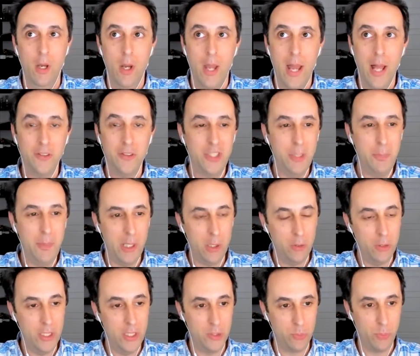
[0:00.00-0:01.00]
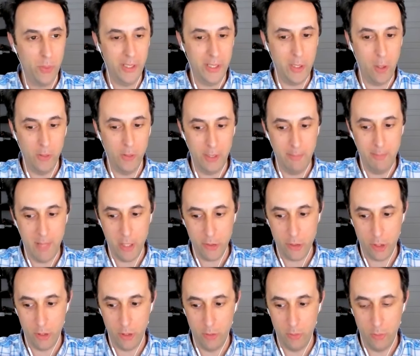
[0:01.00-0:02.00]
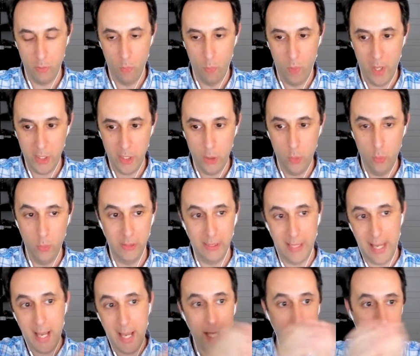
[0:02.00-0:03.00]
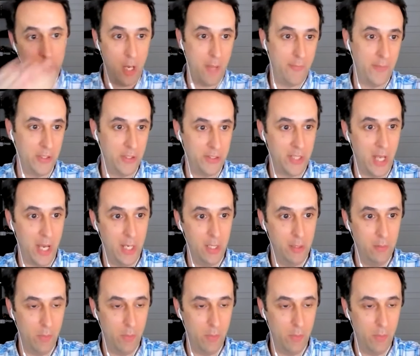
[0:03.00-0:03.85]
LCP is really only measured when you land on the site,